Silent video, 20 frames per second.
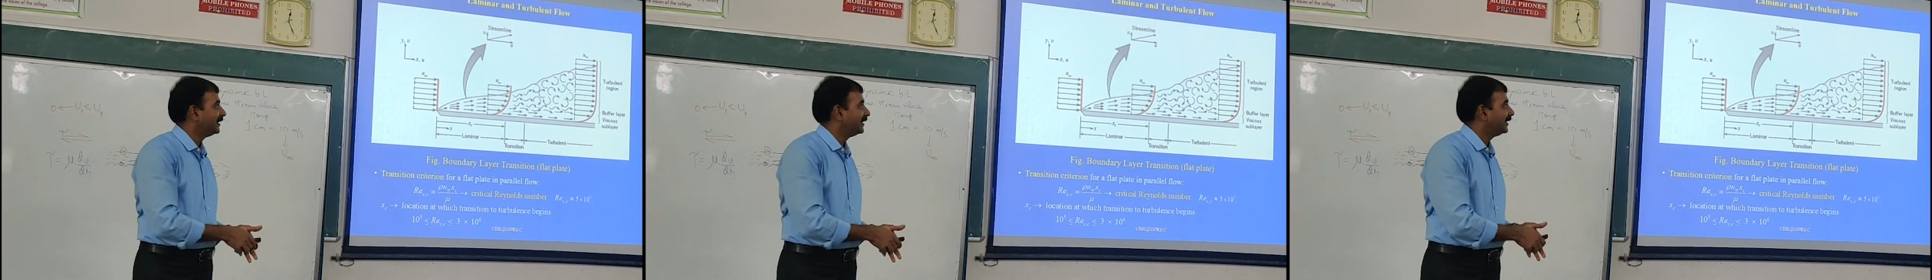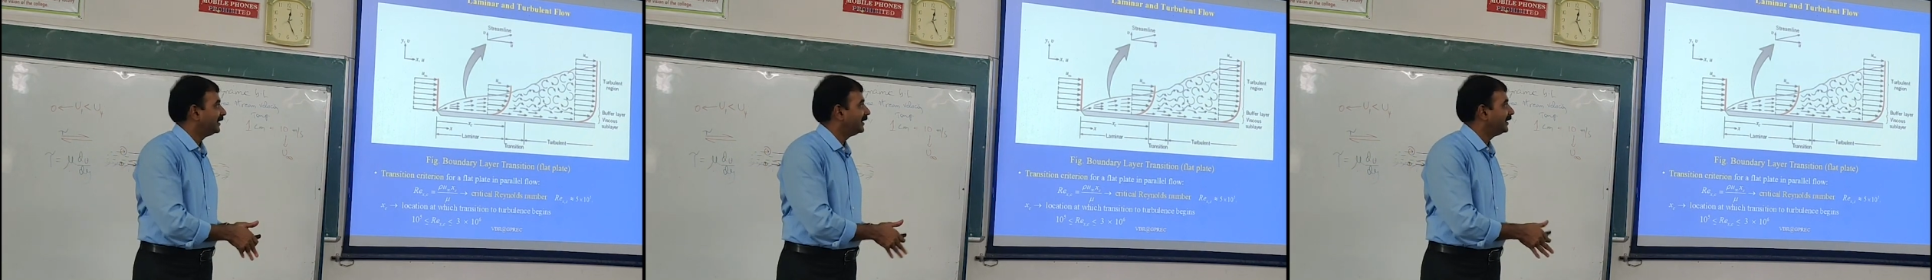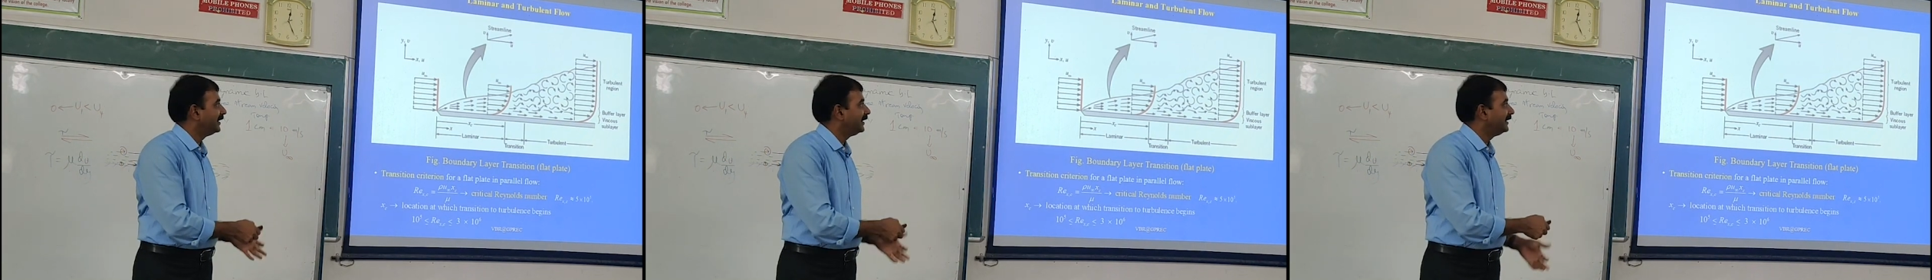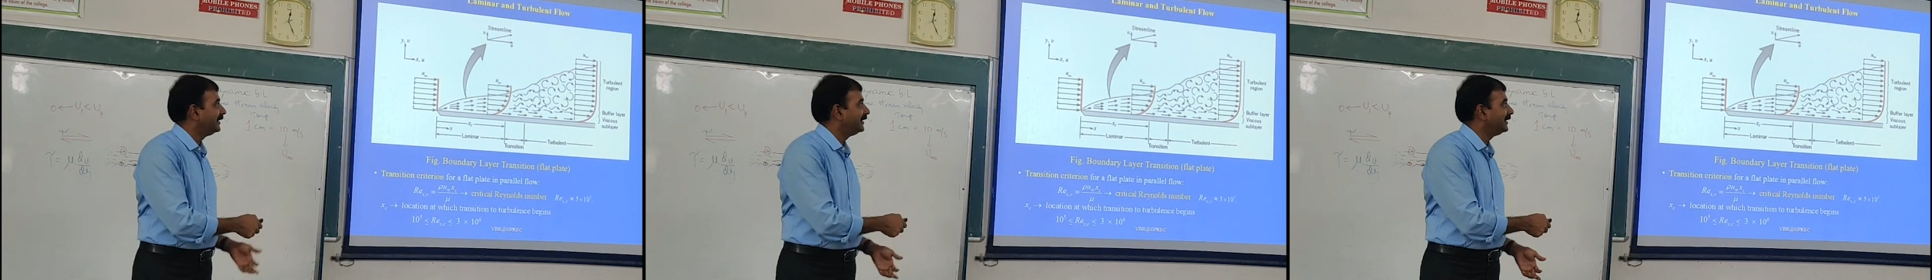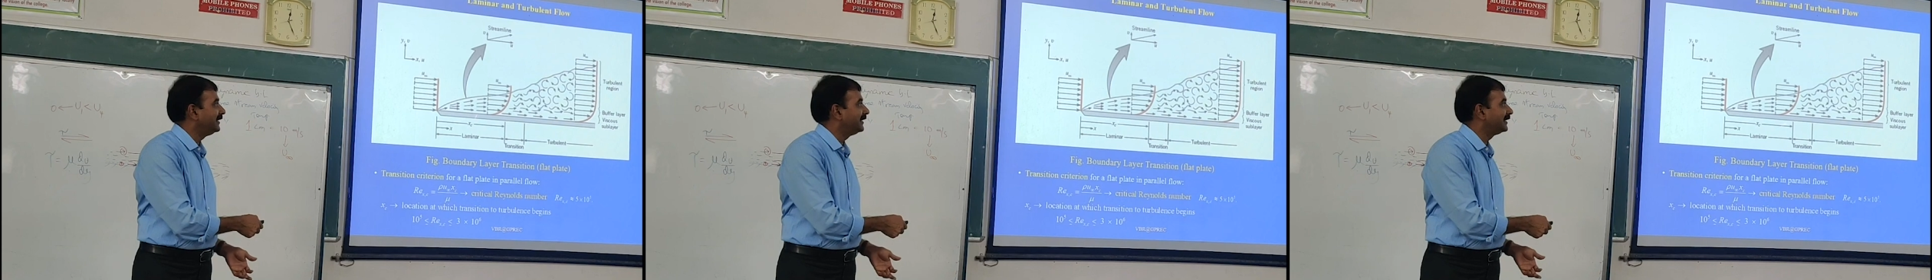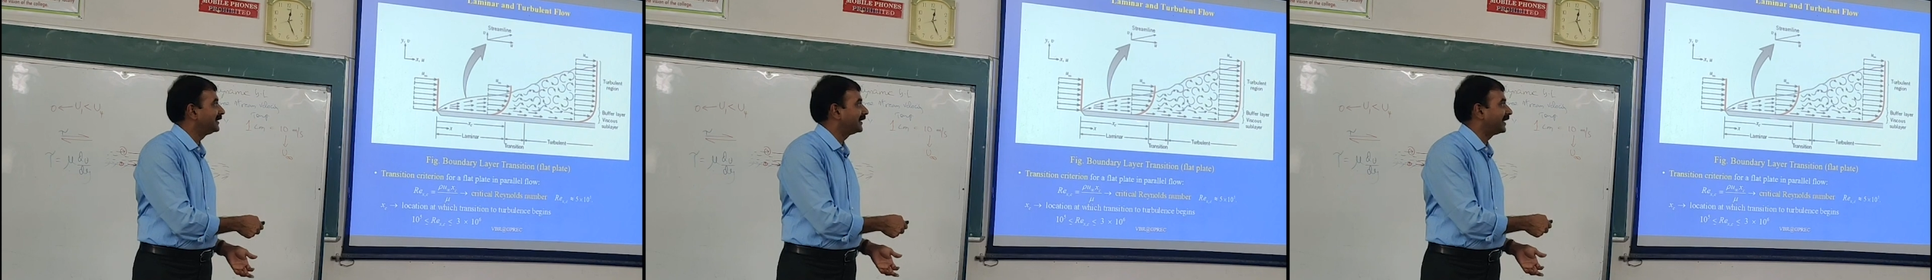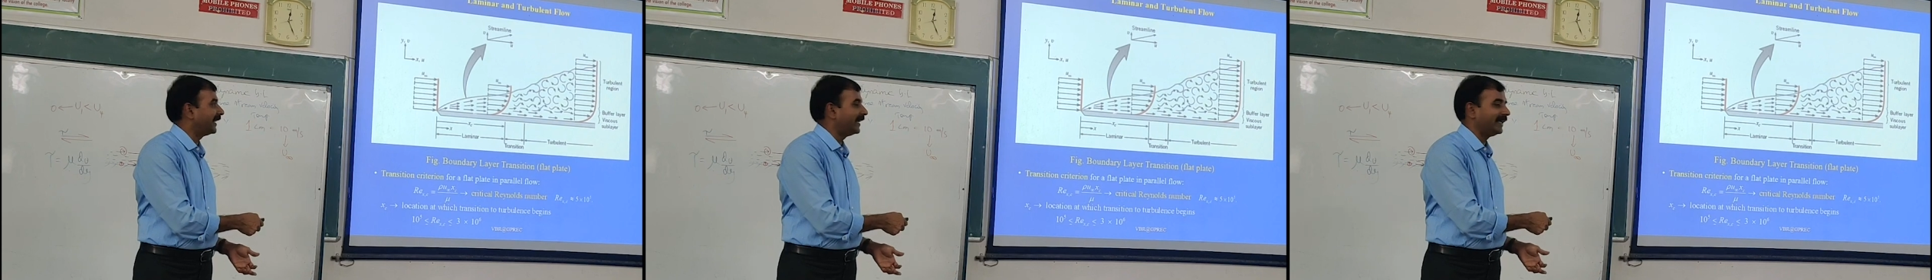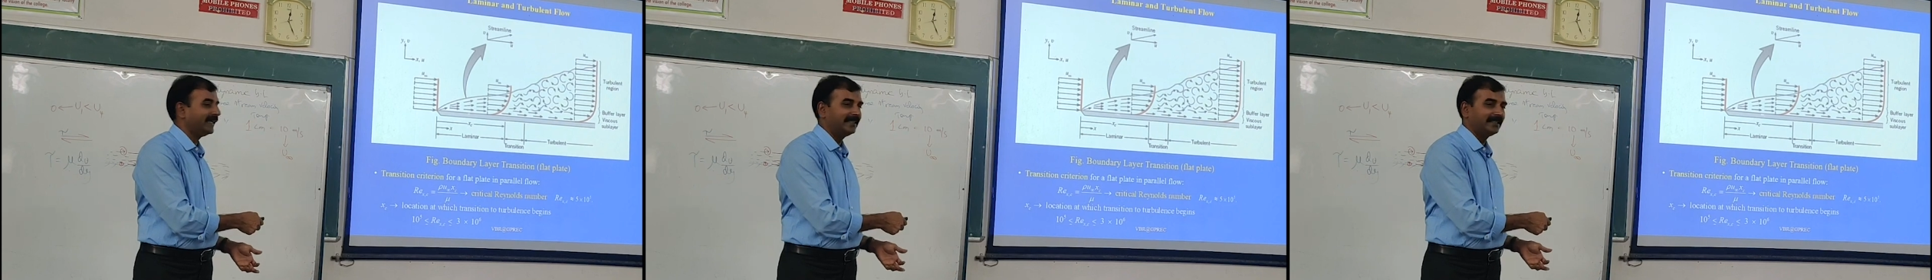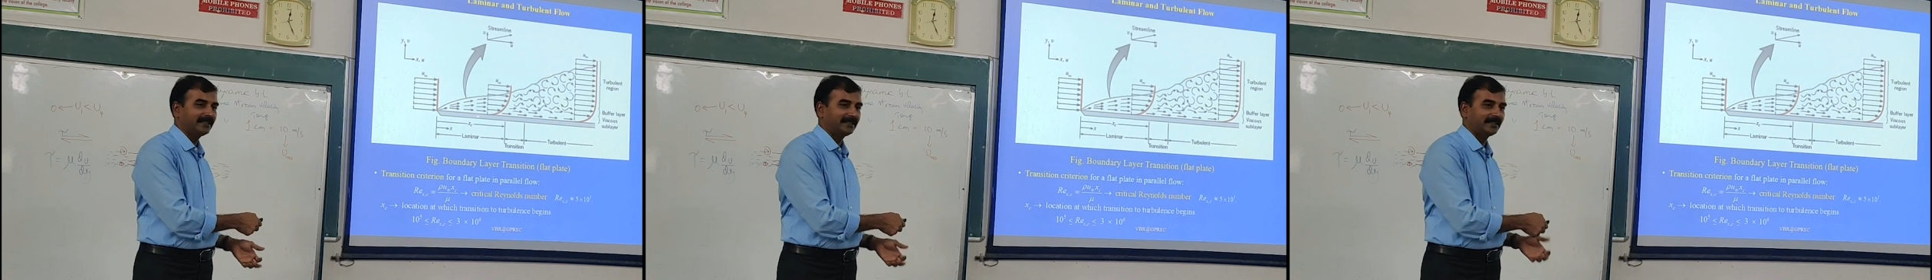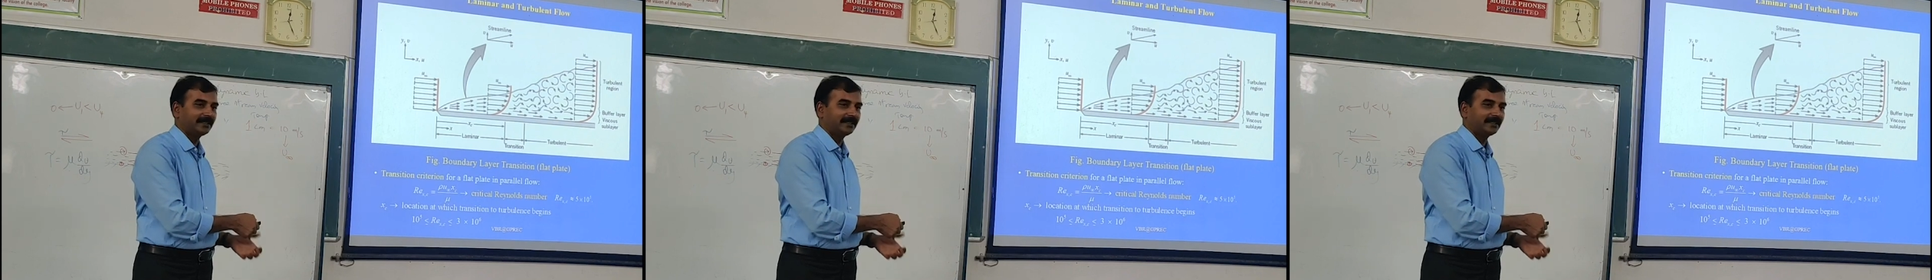In this case,